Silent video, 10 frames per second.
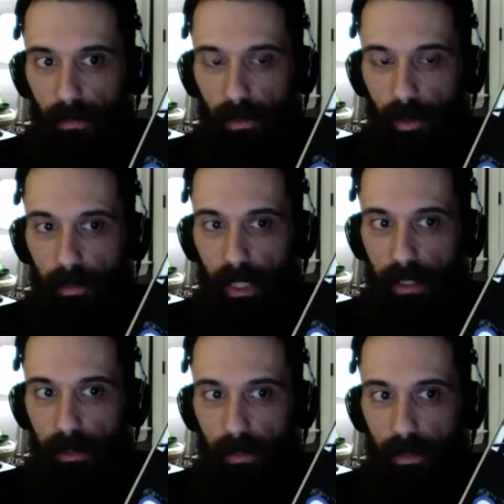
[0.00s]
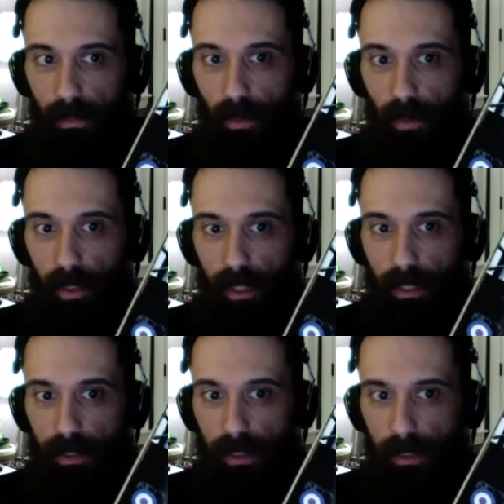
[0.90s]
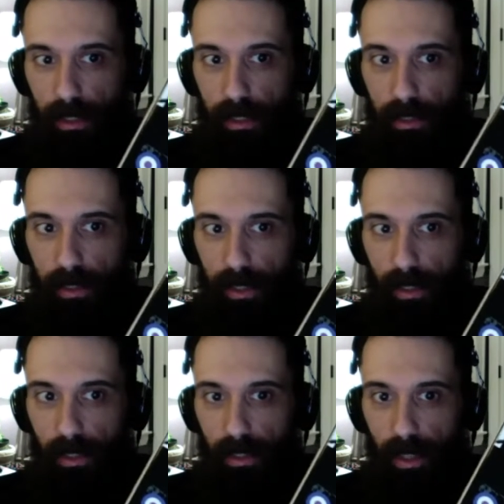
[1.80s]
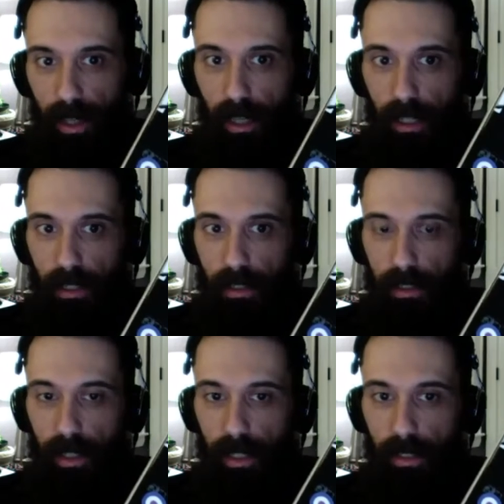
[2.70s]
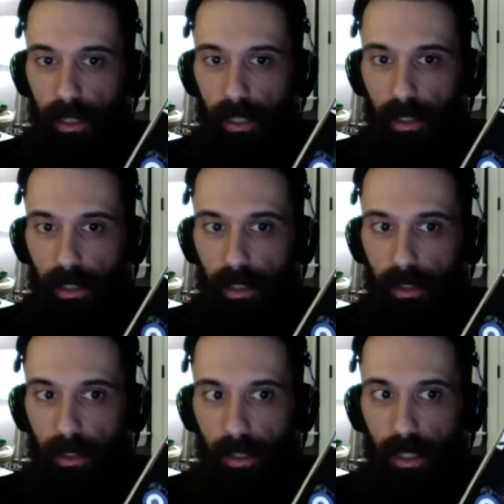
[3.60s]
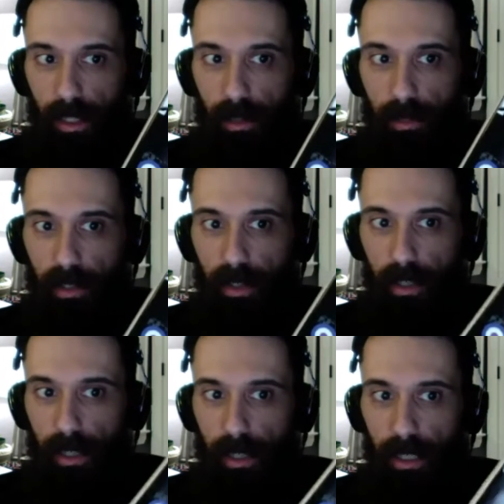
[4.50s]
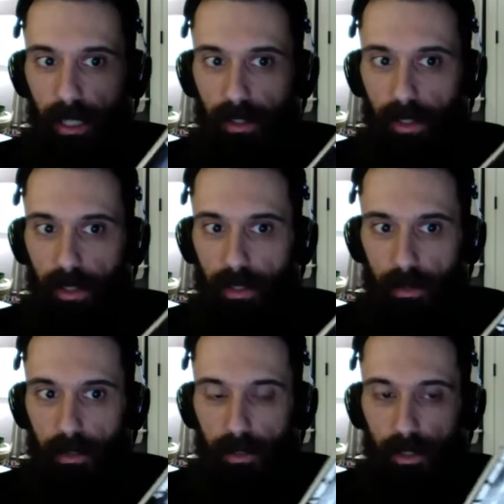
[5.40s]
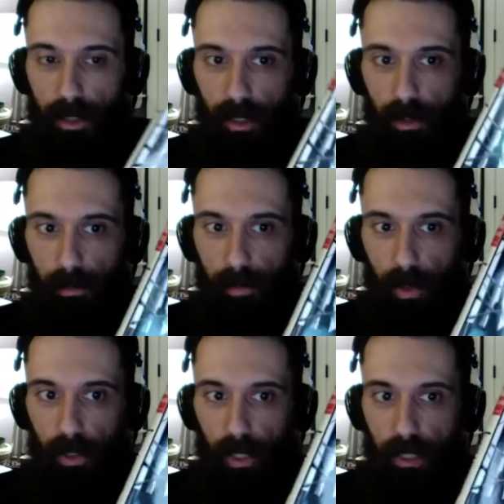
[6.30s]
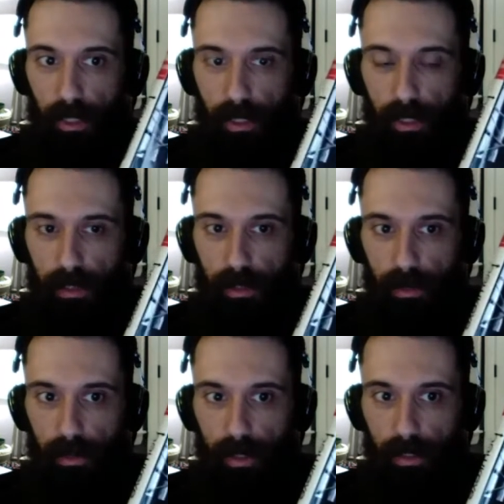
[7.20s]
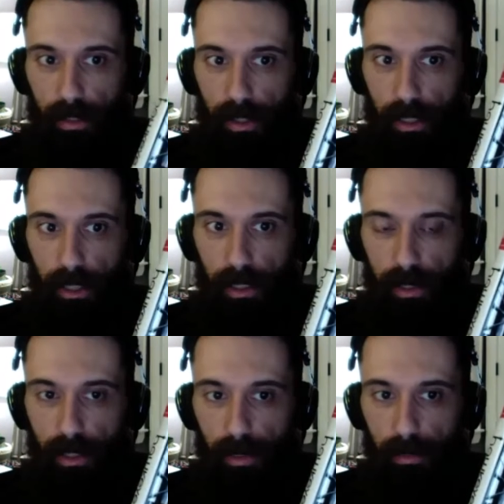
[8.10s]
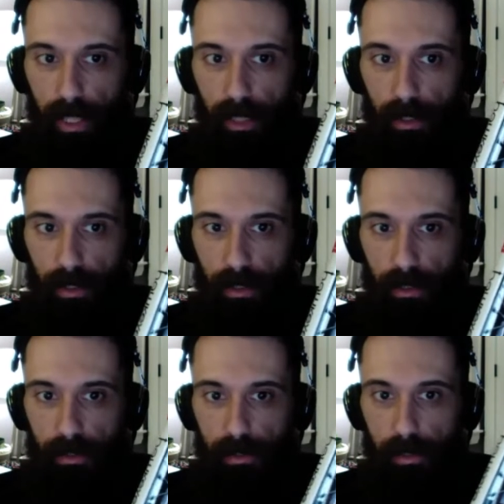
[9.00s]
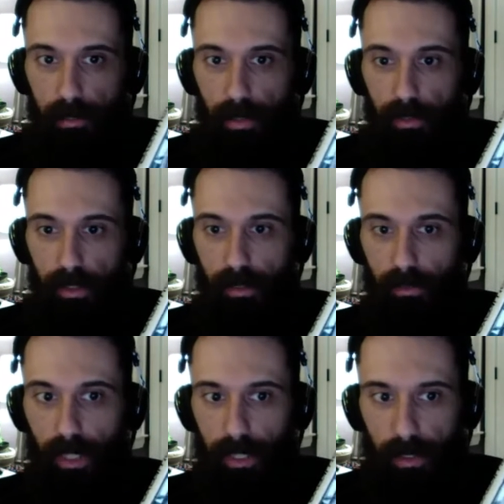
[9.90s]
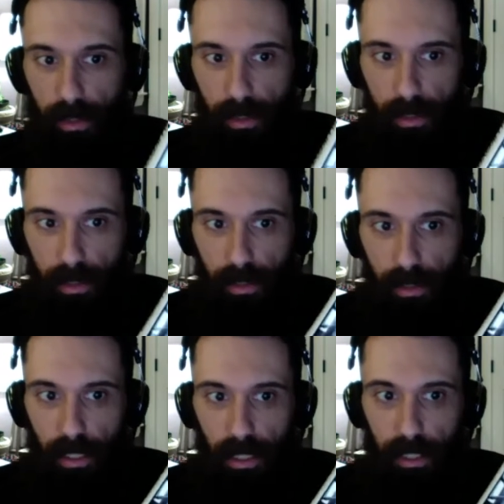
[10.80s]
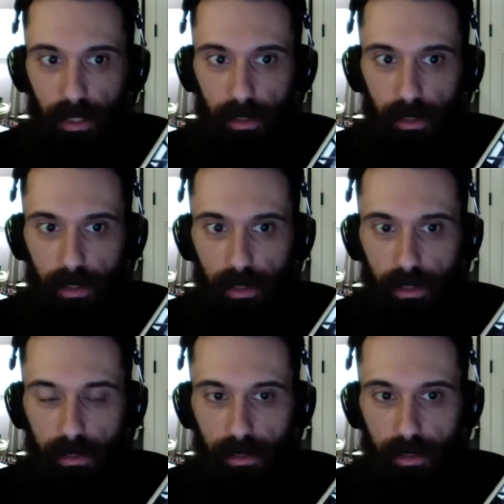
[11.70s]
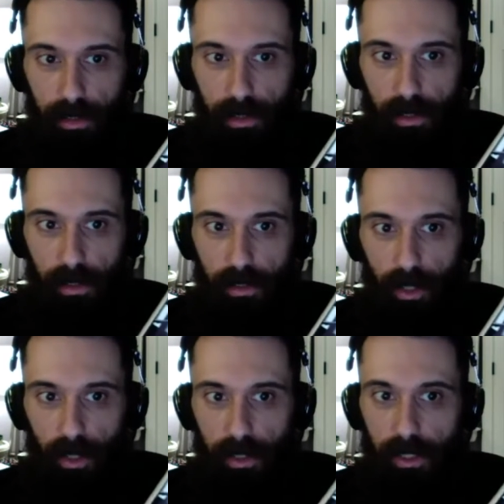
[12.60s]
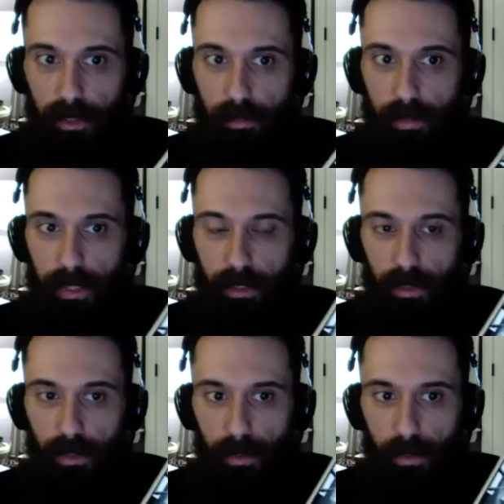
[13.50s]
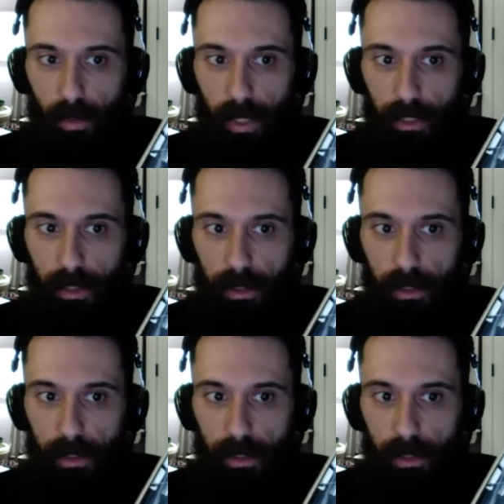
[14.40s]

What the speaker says: me, before this series, I did not care a thing about Hawkeye. I thought he was boring and useless and a dumb character, to be perfectly frank. And this turned him into what